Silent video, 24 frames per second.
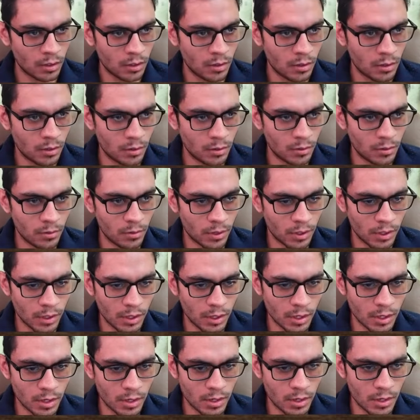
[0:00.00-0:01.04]

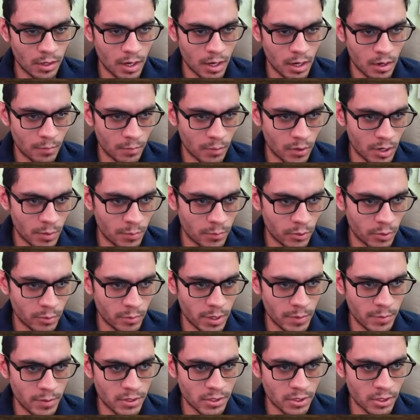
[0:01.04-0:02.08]
Okay, now I'm gonna put my
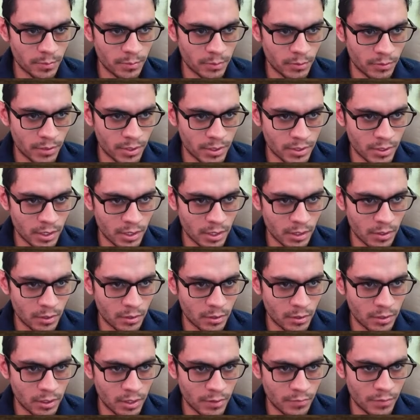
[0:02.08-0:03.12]
bishop on this diagonal.
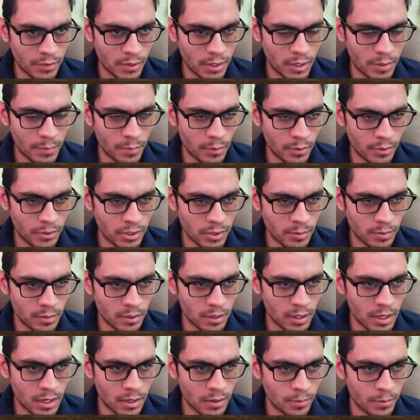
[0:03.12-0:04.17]
Definitely possible
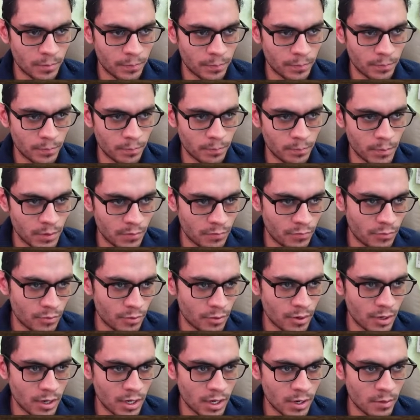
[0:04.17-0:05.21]
now. Before
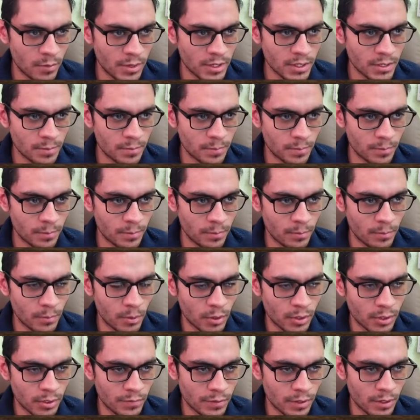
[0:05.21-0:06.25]
it was more
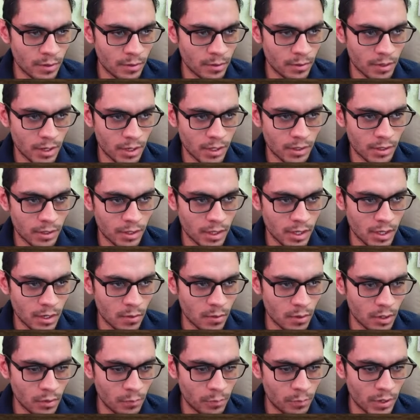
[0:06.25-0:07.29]
difficult, right? He could
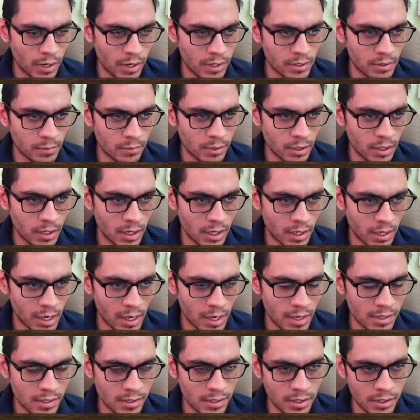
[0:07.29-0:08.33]
have played something like
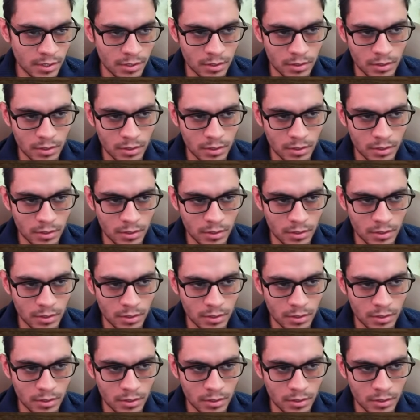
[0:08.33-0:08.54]
a6.